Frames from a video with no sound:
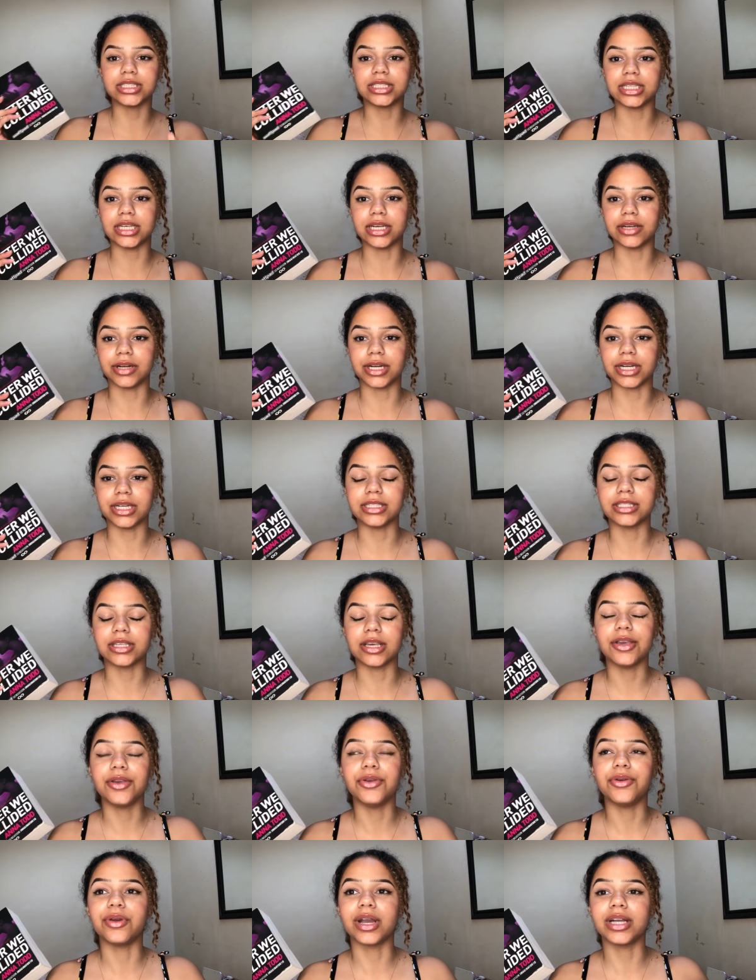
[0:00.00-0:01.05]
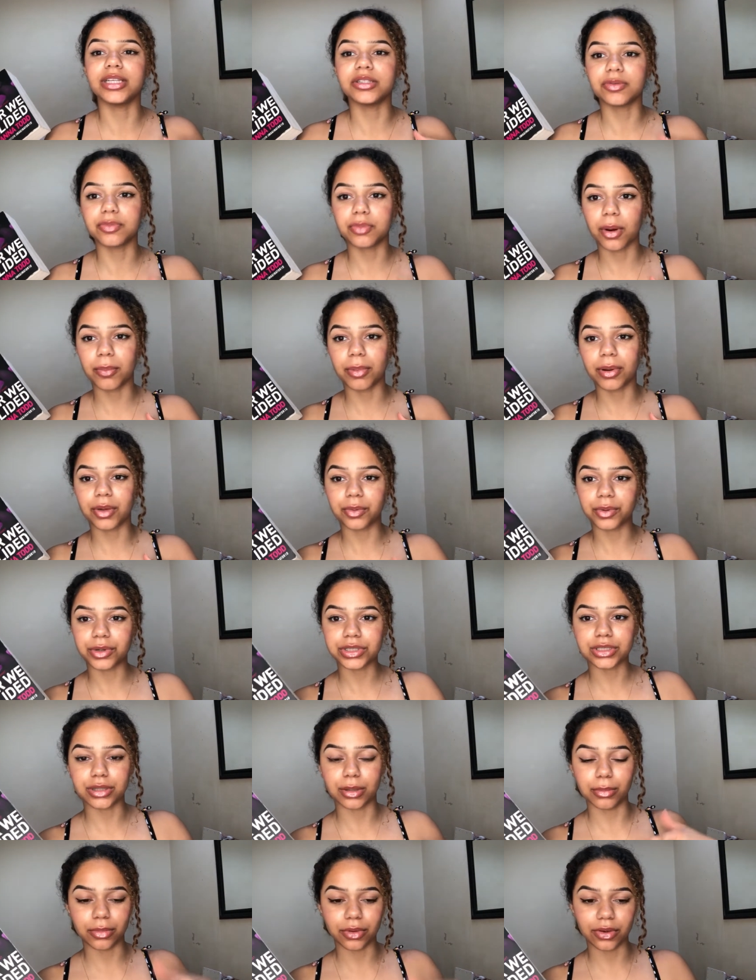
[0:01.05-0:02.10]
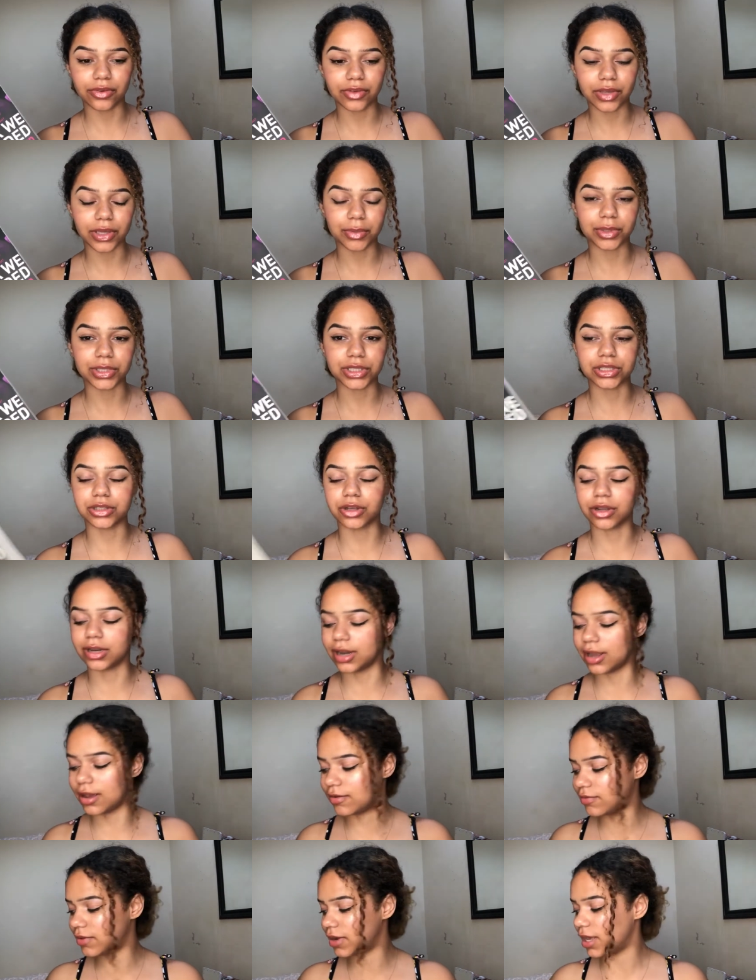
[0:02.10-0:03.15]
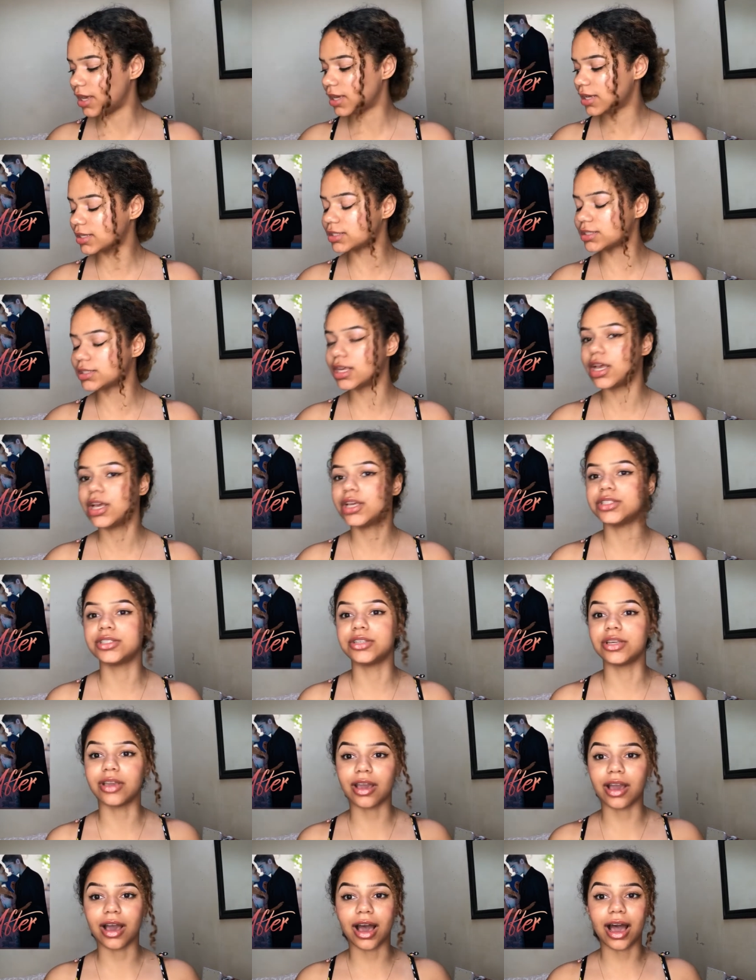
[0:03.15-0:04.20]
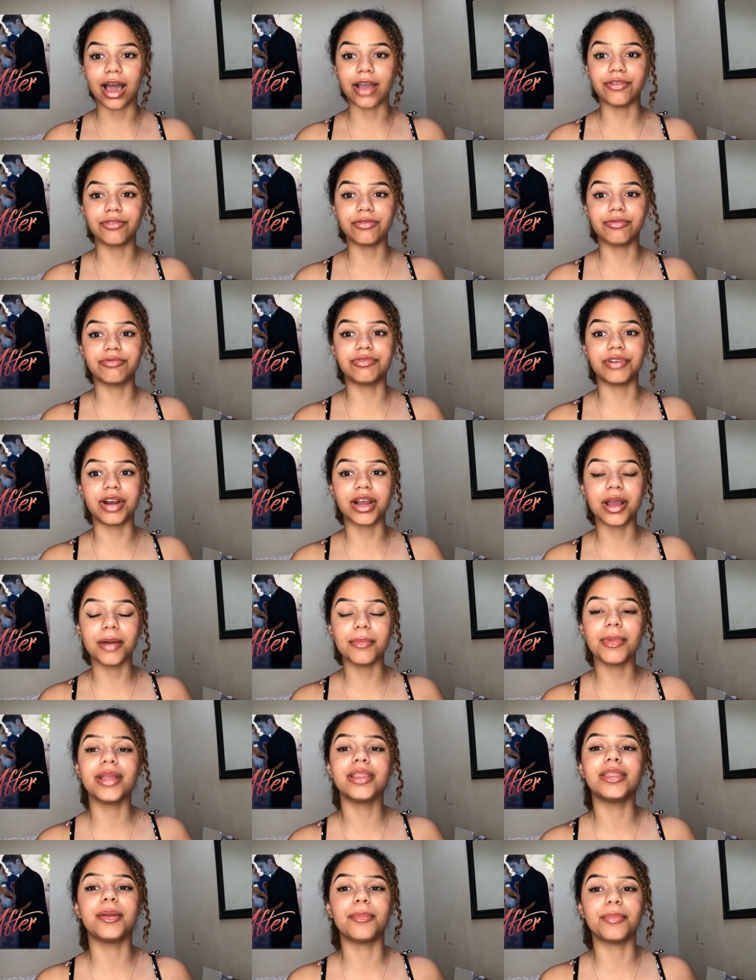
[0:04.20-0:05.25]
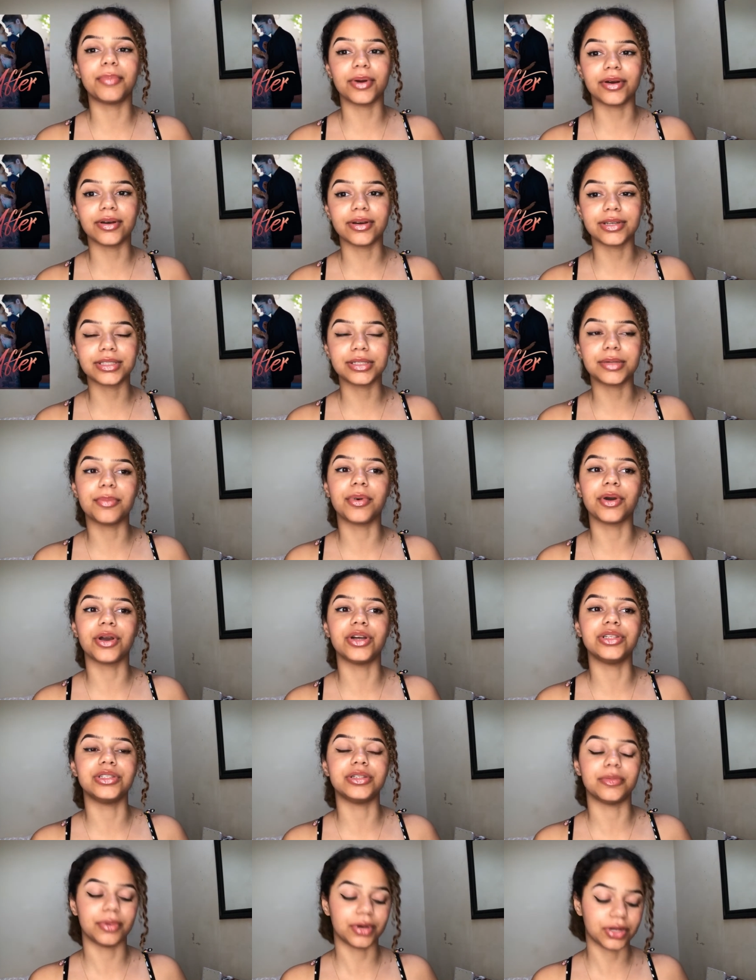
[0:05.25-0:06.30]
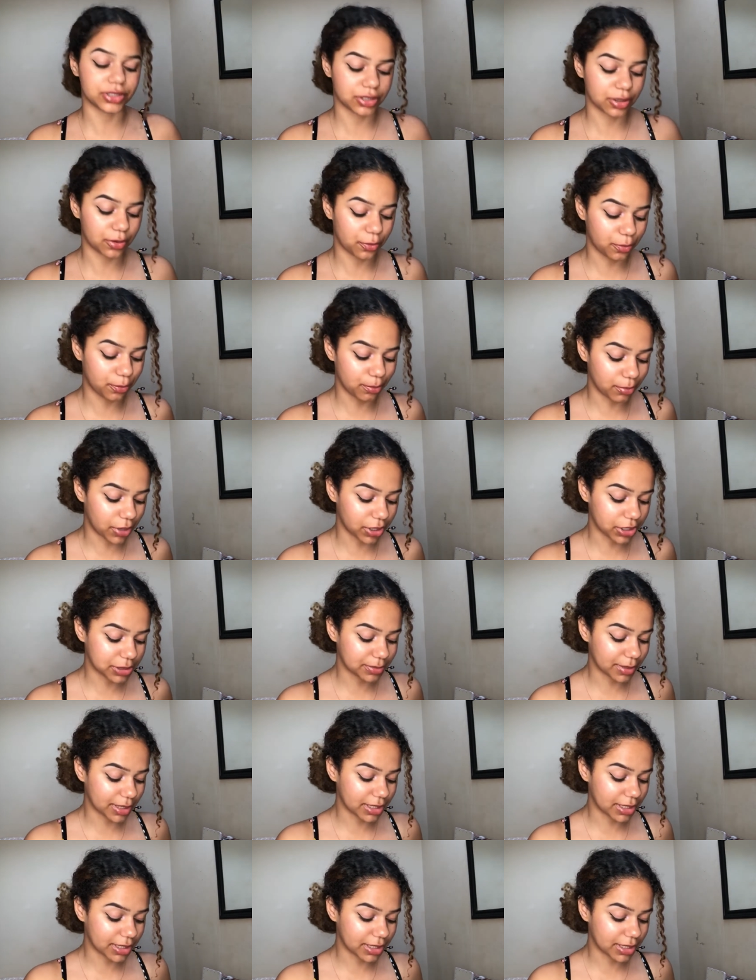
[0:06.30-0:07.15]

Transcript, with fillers: series. You guys have probably watched the movie, which is on Netflix. So yeah, I recommend the books because the books are much